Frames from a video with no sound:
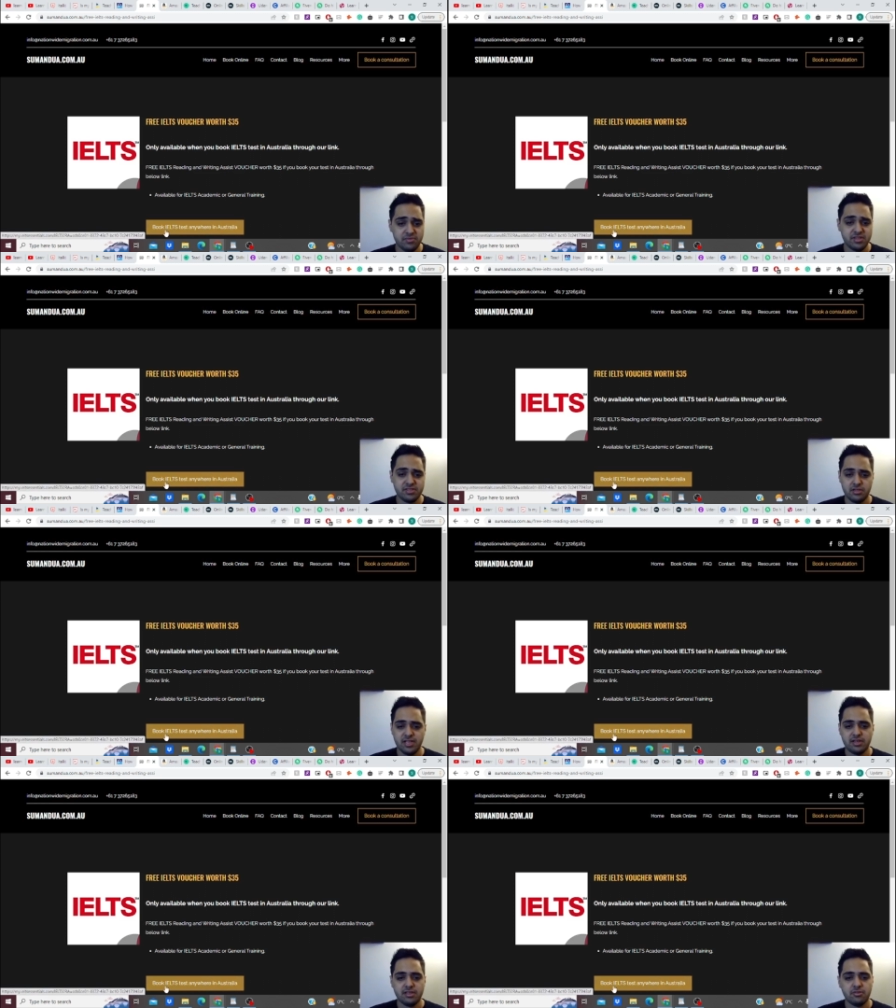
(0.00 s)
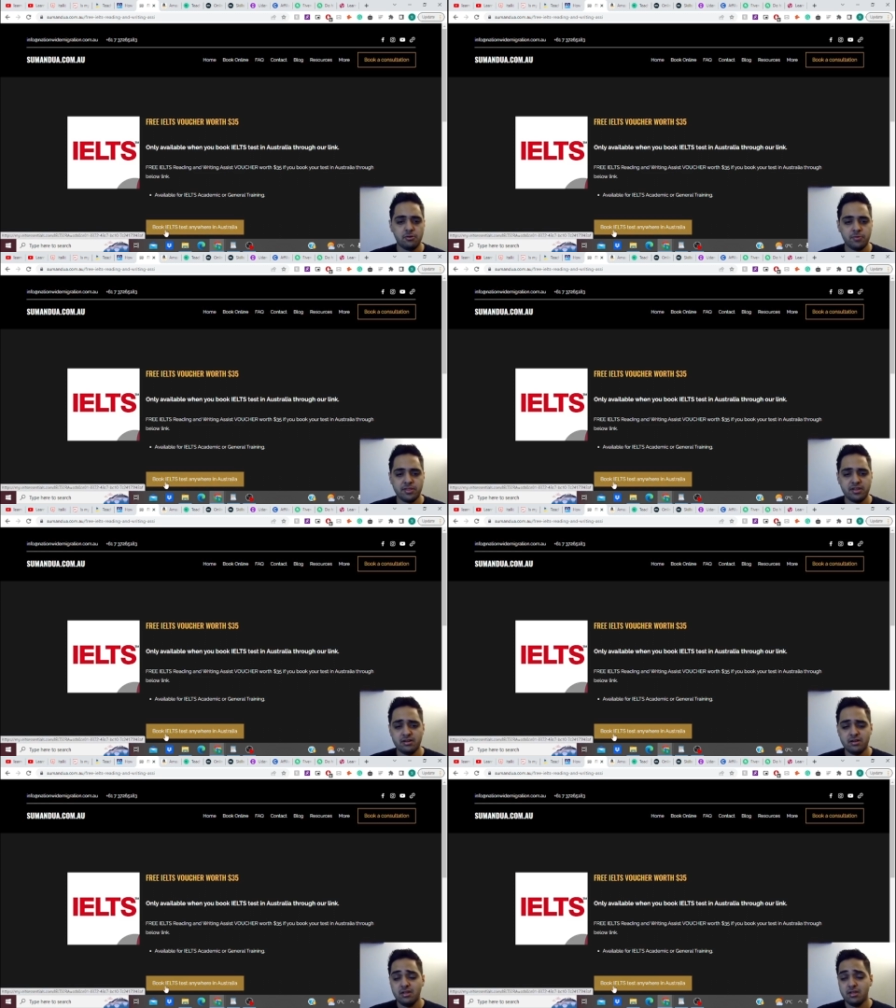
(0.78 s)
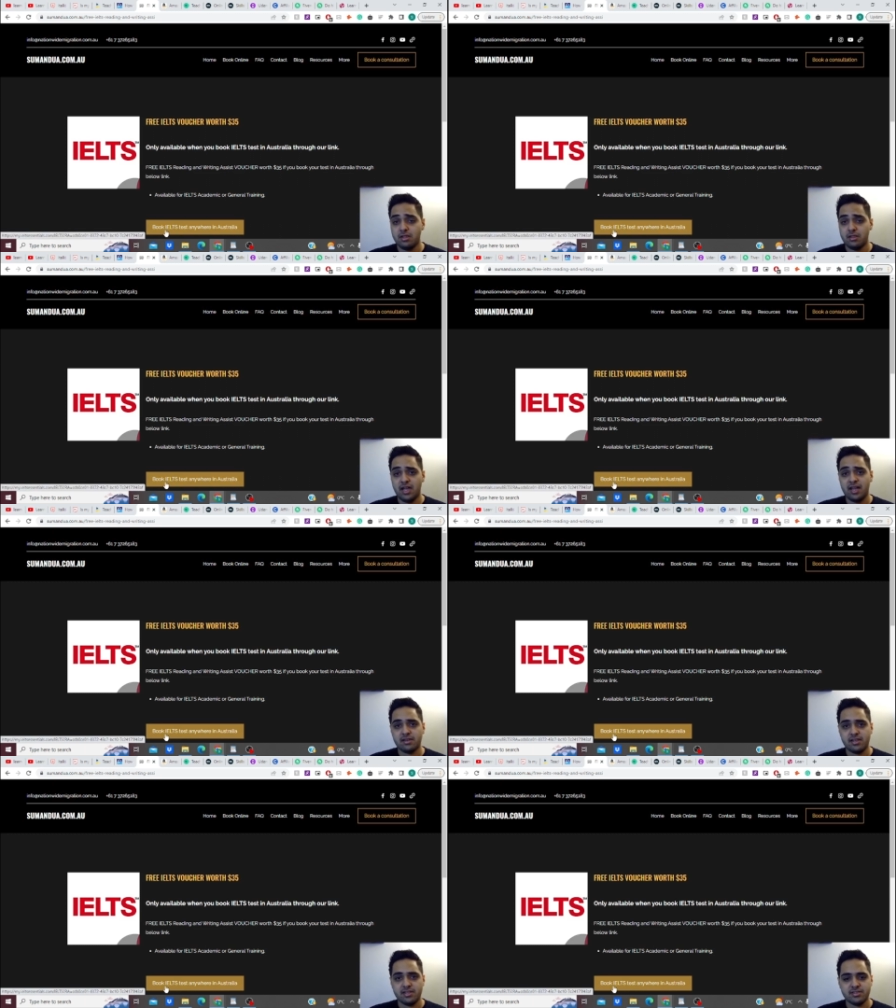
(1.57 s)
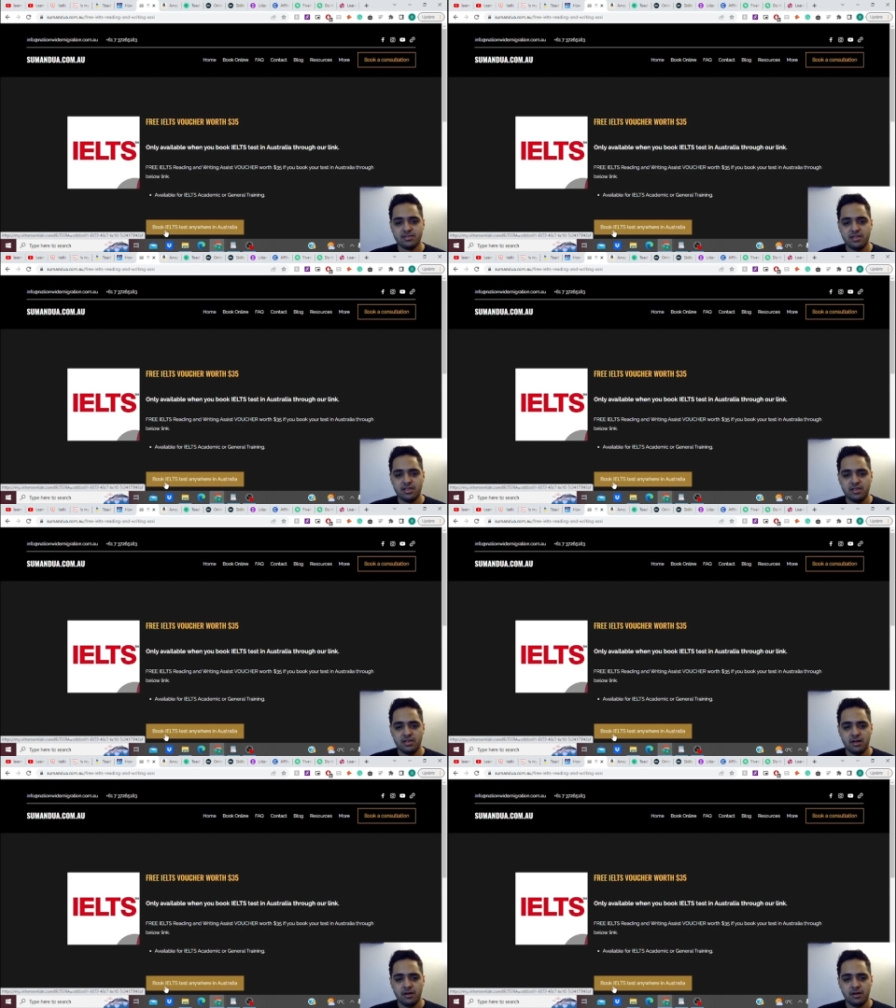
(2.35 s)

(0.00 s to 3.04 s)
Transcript: there's a link in over there. That is the